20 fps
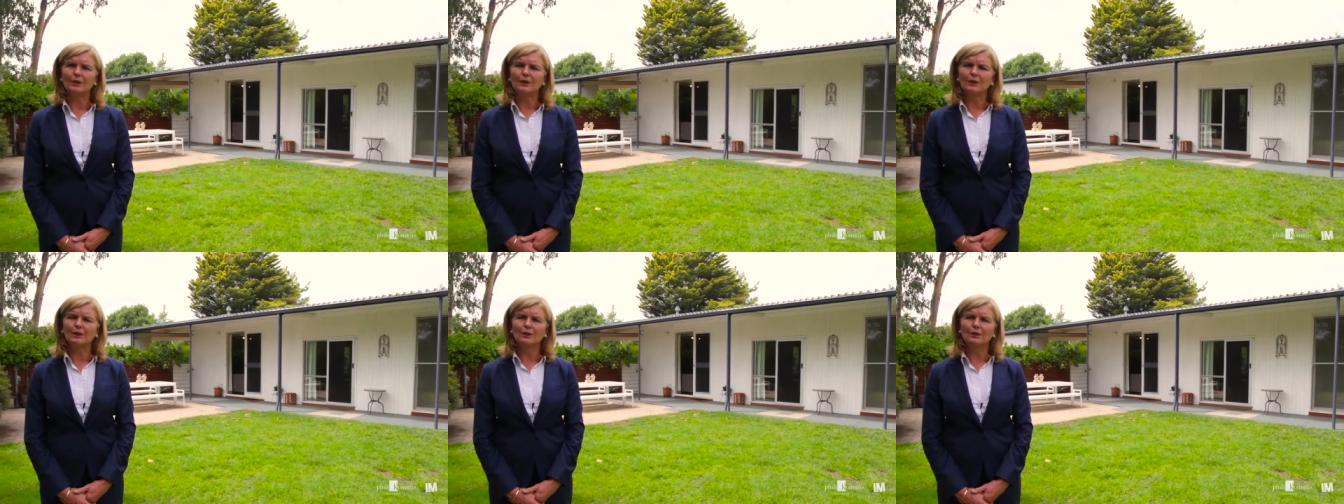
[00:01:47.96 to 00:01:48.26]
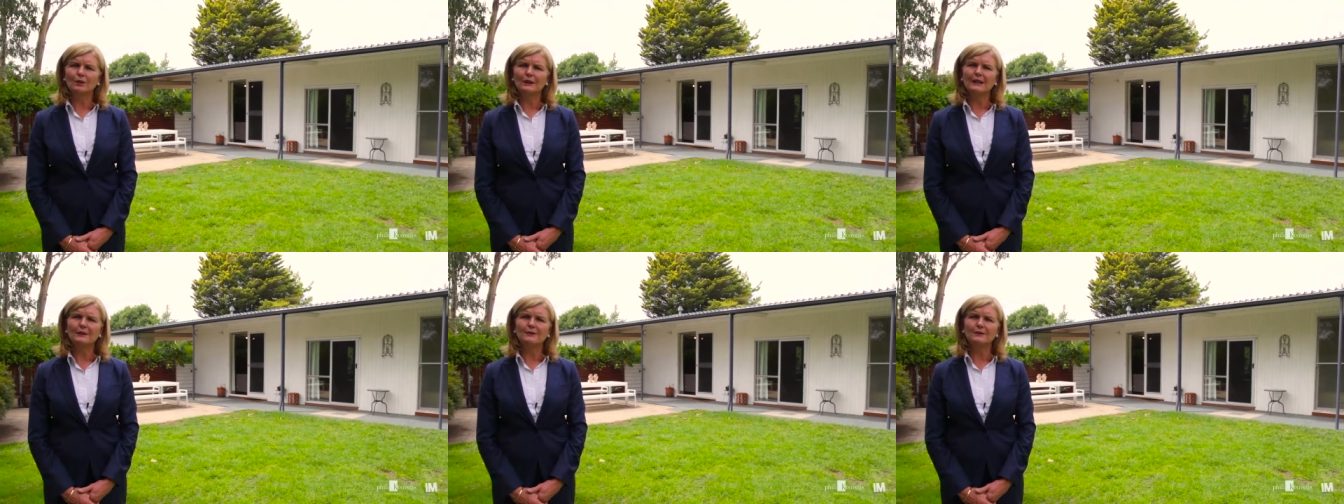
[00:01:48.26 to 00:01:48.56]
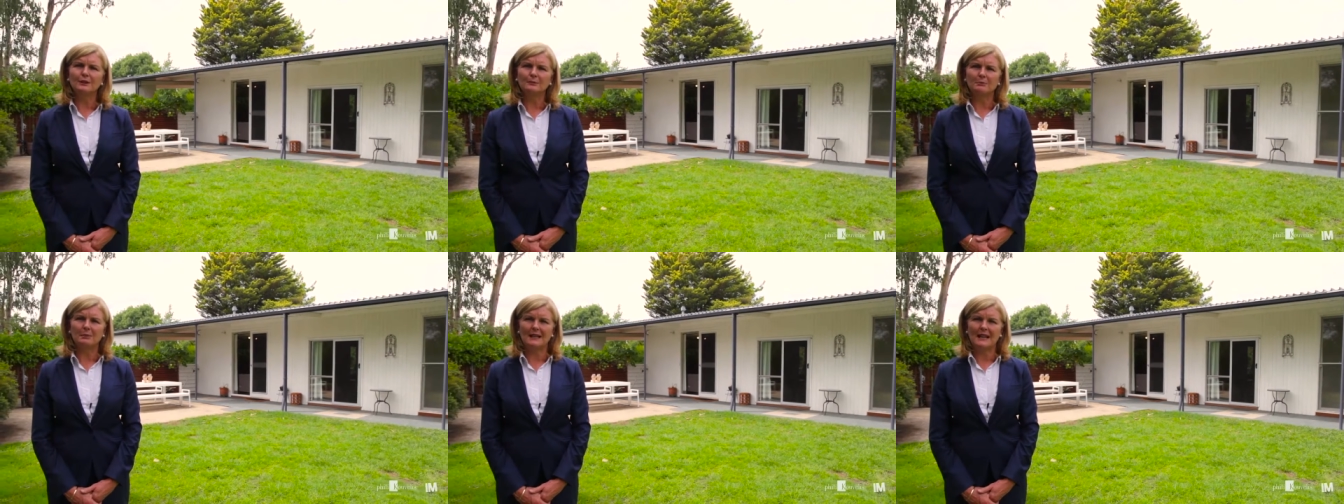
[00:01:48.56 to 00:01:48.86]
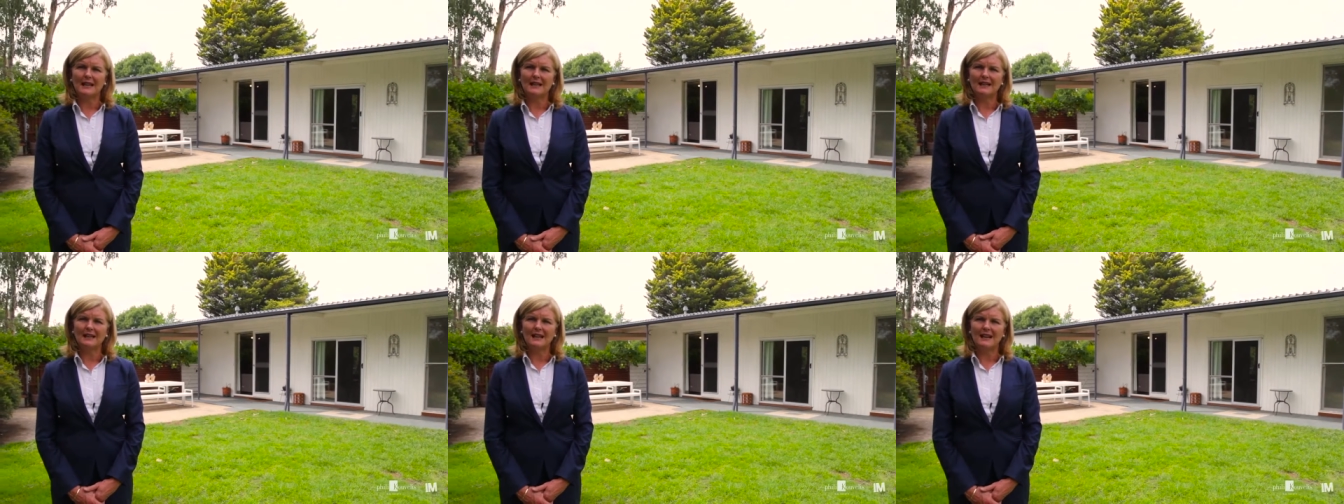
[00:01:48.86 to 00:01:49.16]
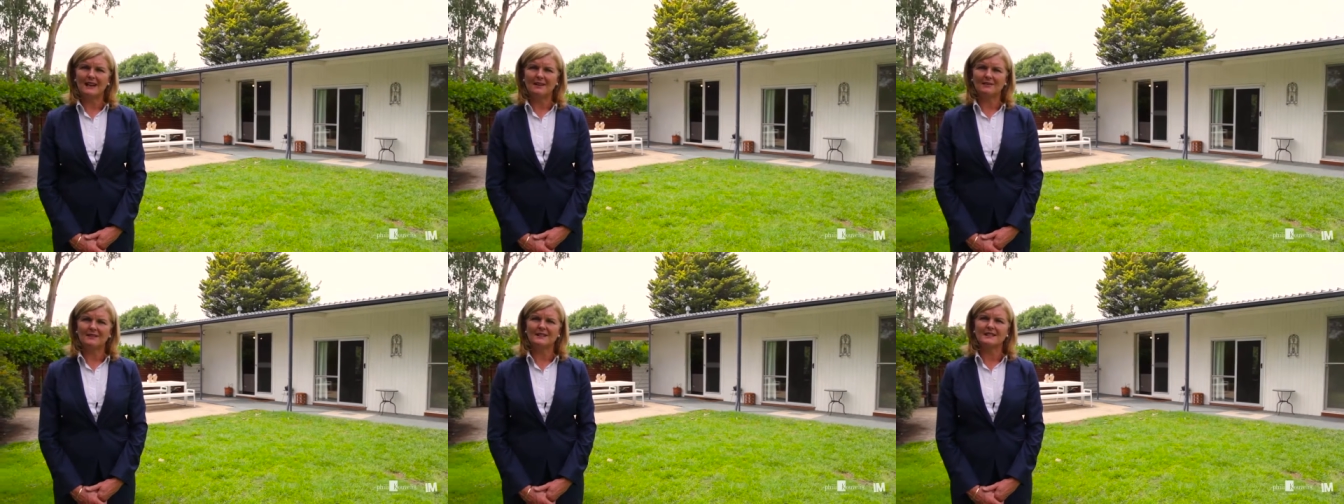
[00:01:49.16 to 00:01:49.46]
or you're looking for a blank
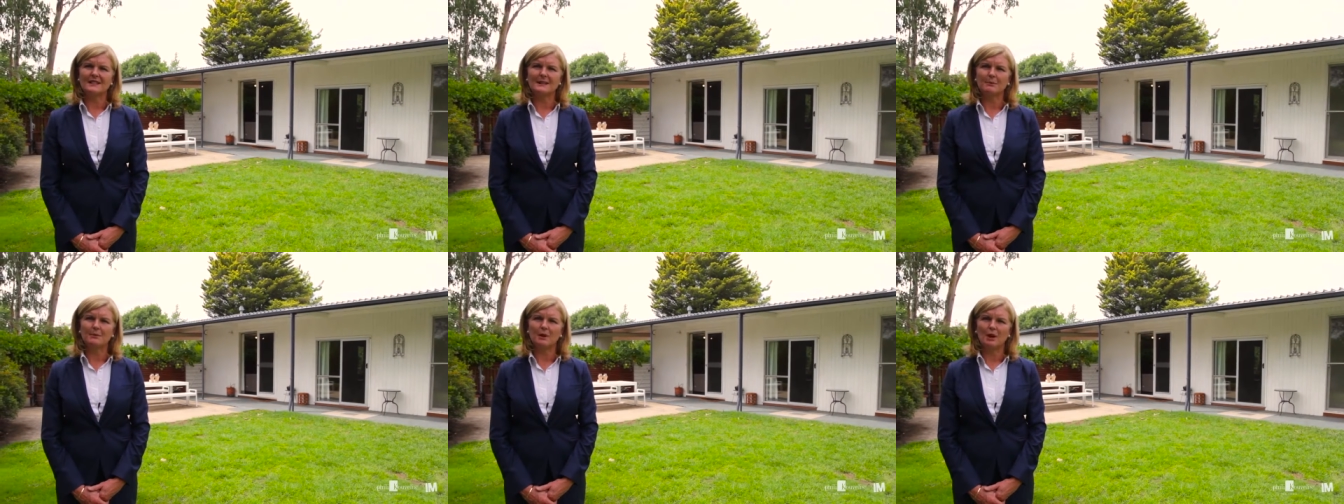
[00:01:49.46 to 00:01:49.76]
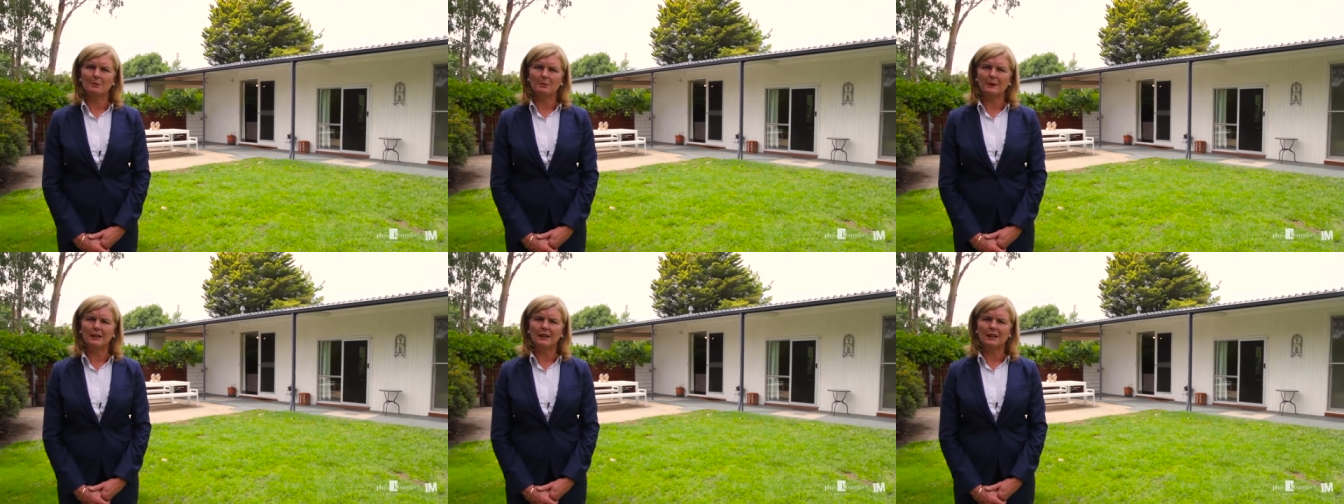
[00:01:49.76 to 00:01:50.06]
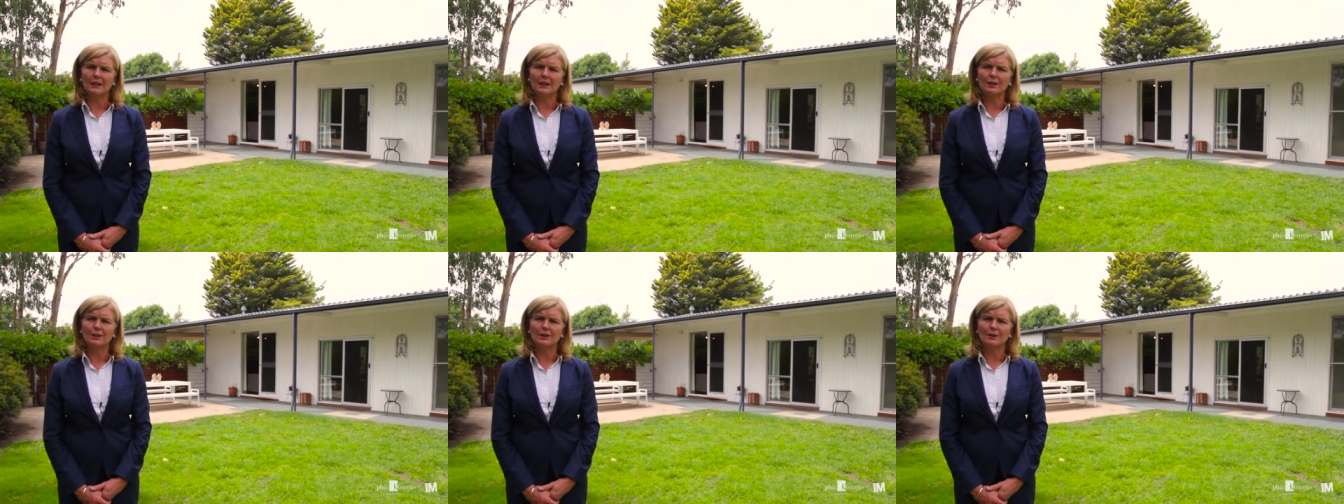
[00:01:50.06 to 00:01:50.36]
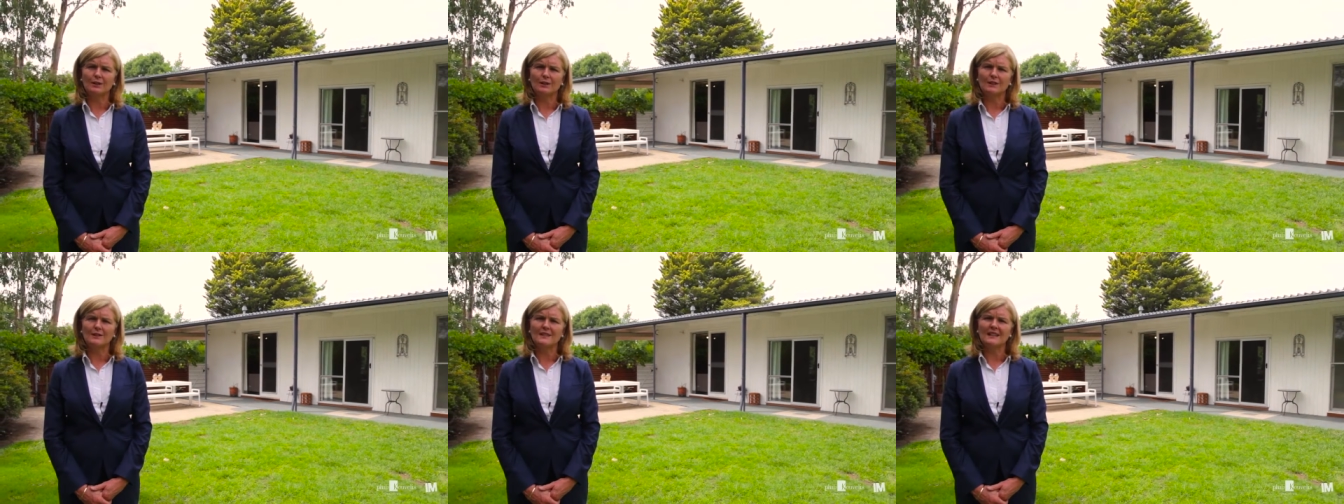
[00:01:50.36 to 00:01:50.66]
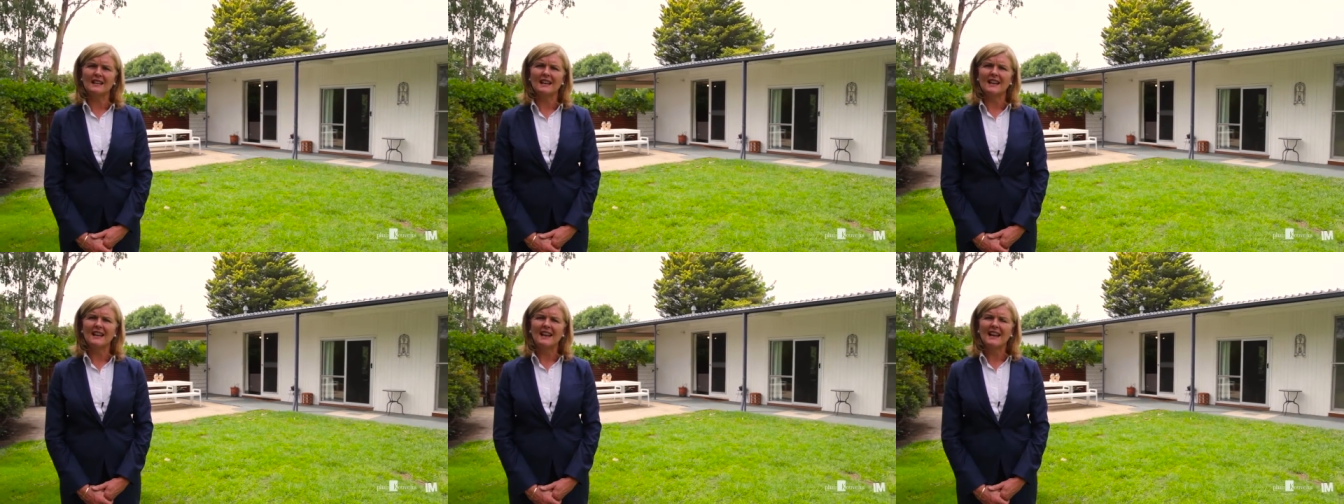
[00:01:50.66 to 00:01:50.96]
canvas in popular Hughes,
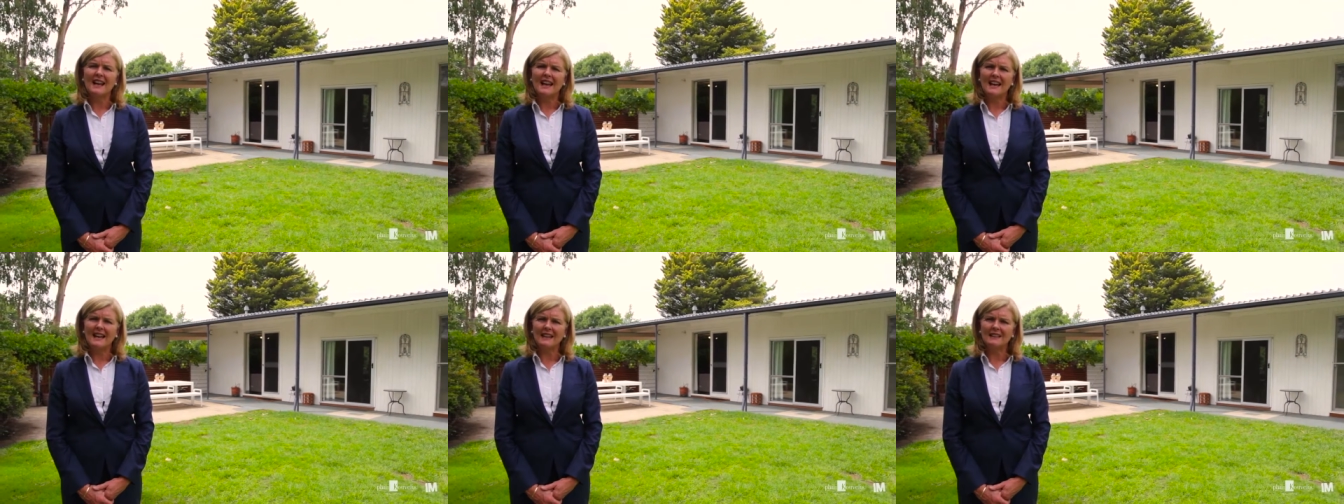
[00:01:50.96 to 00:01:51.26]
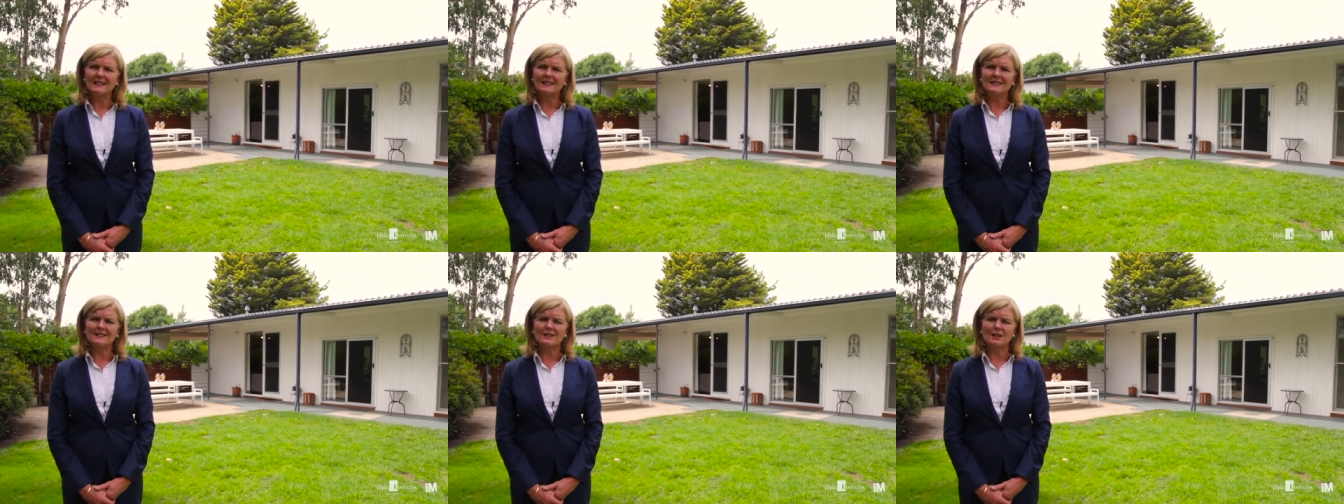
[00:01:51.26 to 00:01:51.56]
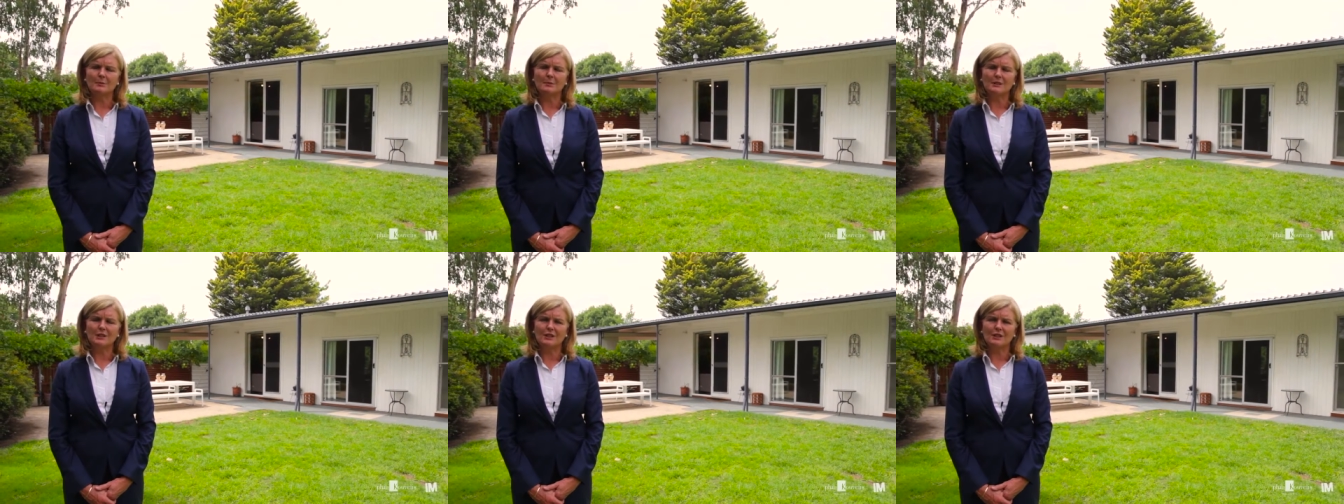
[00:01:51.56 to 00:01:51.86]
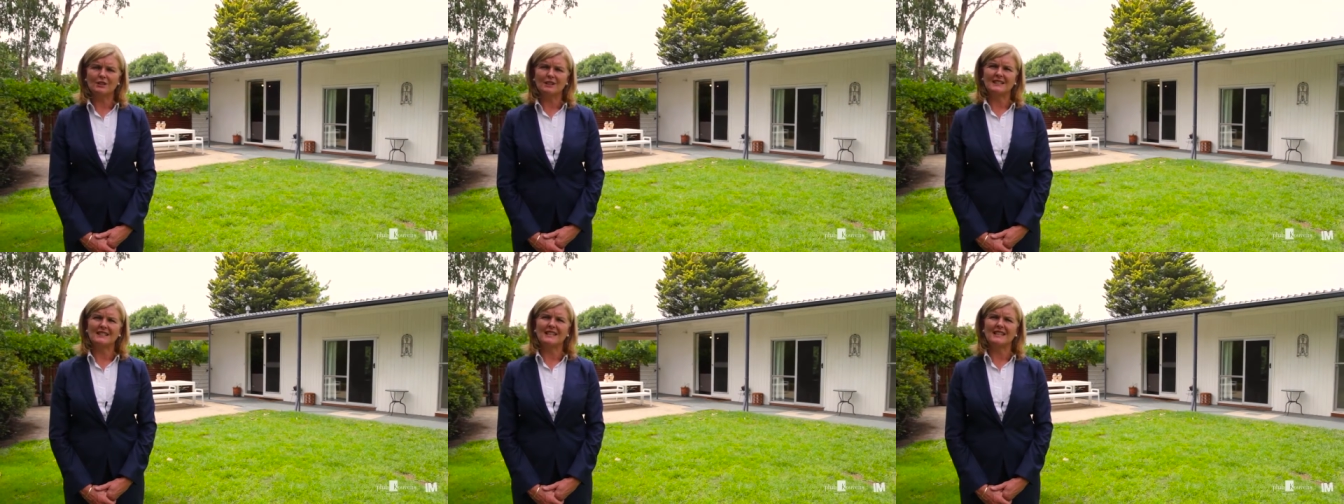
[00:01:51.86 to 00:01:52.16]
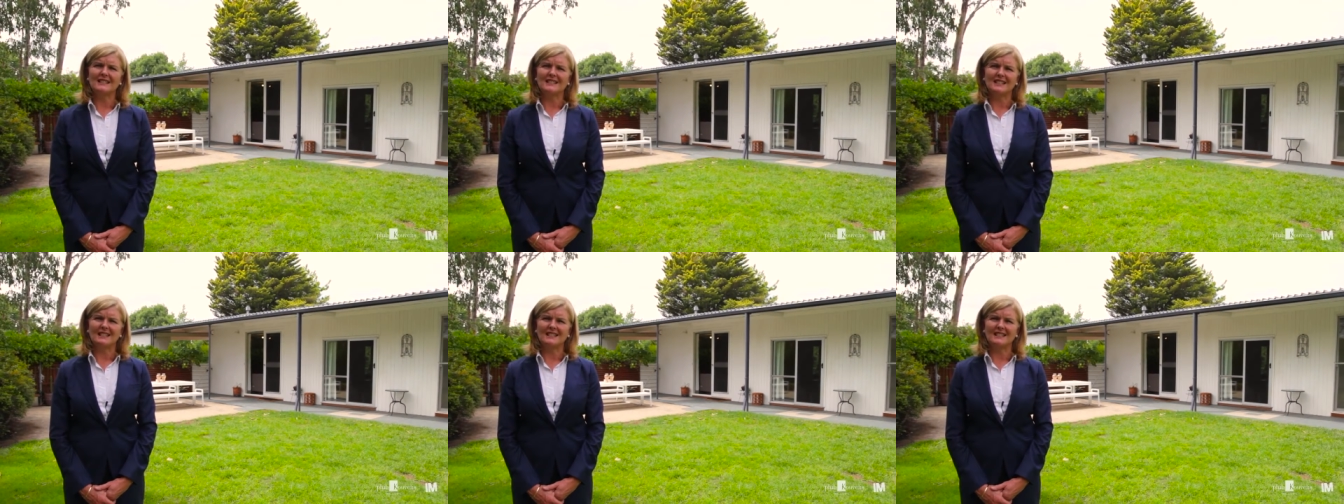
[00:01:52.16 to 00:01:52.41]
endless opportunities